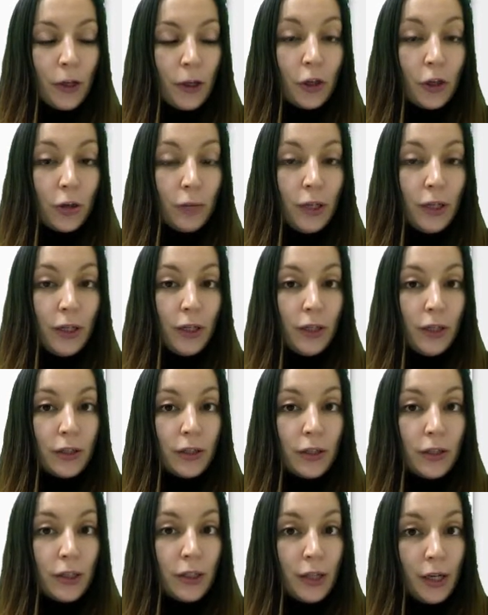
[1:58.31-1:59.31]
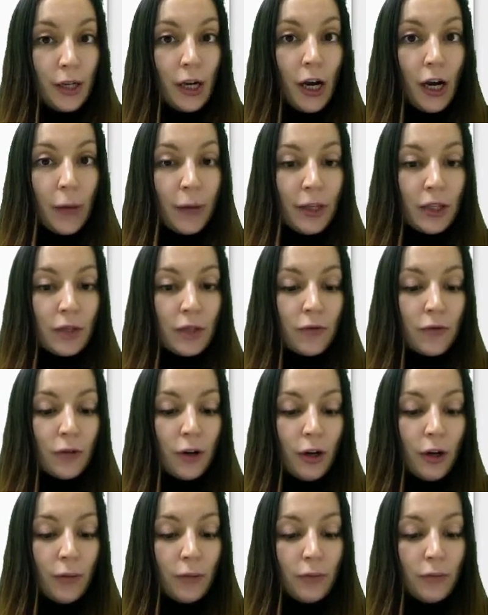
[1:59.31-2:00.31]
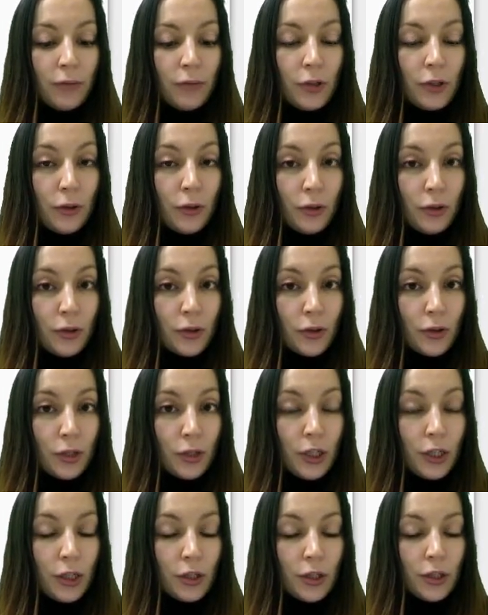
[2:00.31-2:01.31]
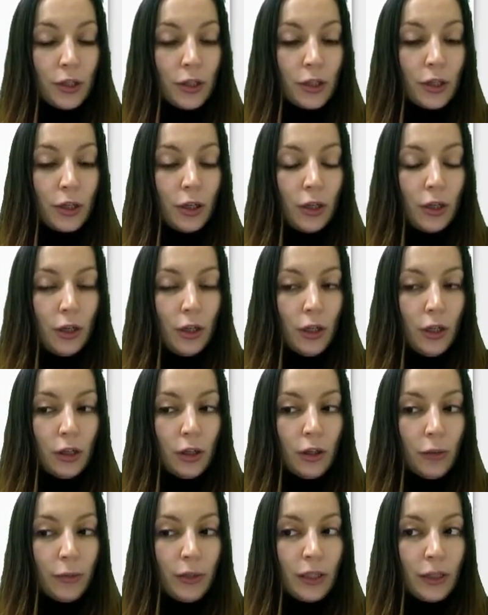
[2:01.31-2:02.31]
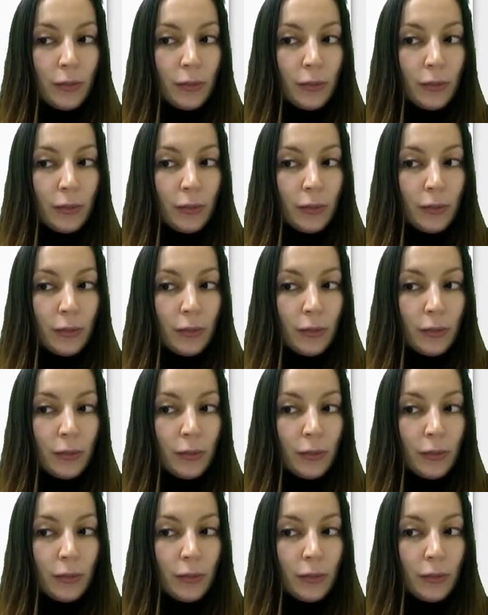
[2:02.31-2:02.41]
it could be soliciting comments from students or teachers, it could be